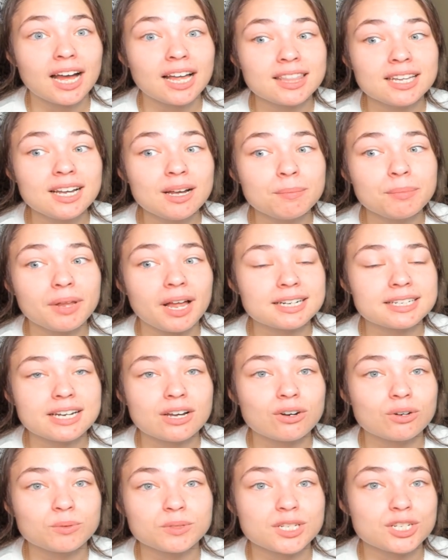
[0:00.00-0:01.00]
I think I blacked
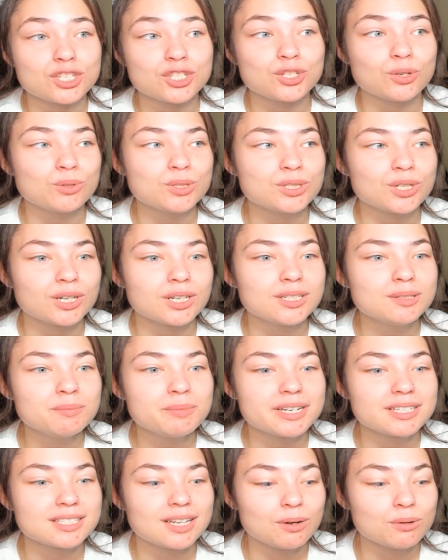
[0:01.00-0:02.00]
out or was like so stunned
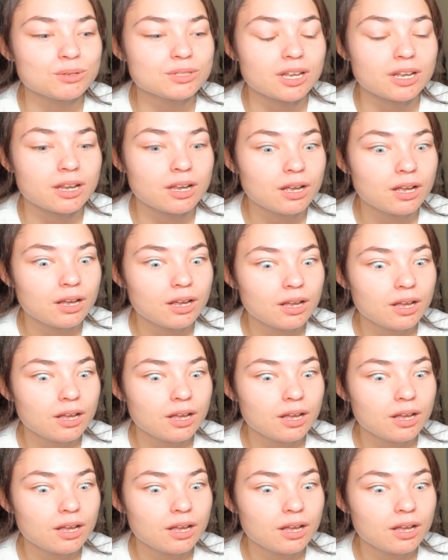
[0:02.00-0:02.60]
because I was like,